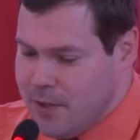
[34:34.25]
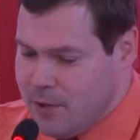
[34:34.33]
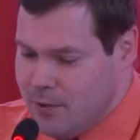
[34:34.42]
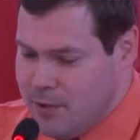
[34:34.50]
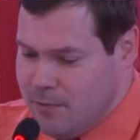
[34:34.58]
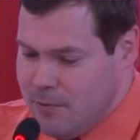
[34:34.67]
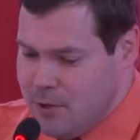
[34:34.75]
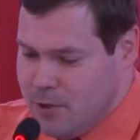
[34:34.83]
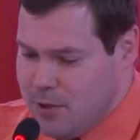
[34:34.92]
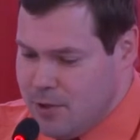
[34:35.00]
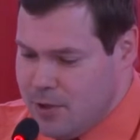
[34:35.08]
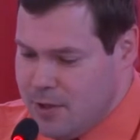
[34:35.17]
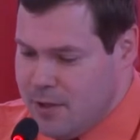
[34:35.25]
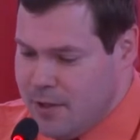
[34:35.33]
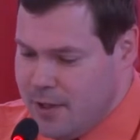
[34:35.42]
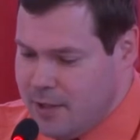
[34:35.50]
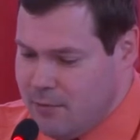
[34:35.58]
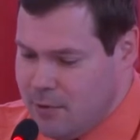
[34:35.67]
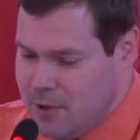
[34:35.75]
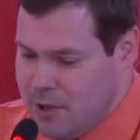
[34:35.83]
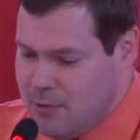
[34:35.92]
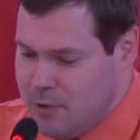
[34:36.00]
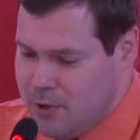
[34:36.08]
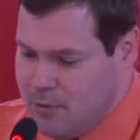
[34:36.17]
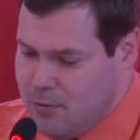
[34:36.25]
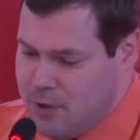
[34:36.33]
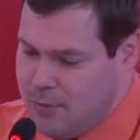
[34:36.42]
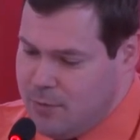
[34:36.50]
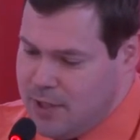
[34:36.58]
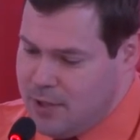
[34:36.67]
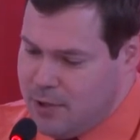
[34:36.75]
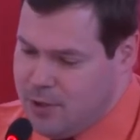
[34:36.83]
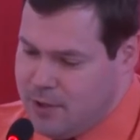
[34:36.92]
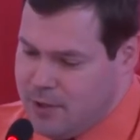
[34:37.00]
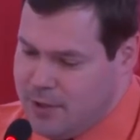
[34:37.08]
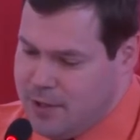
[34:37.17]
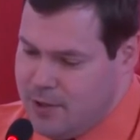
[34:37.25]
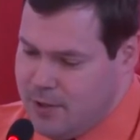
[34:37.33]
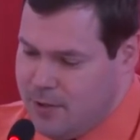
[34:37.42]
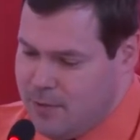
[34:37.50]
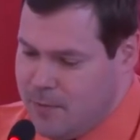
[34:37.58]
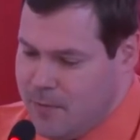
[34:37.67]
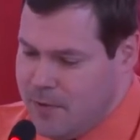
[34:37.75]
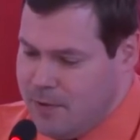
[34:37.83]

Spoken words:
University and was also the managing editor